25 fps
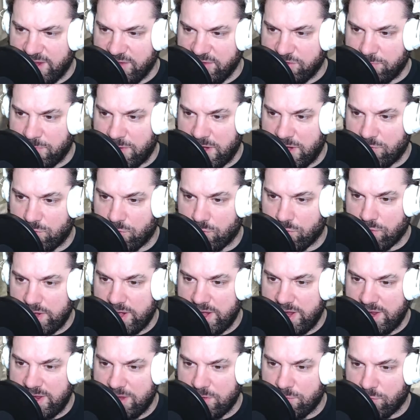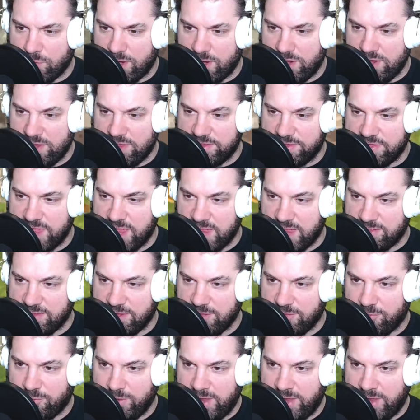but I really think that if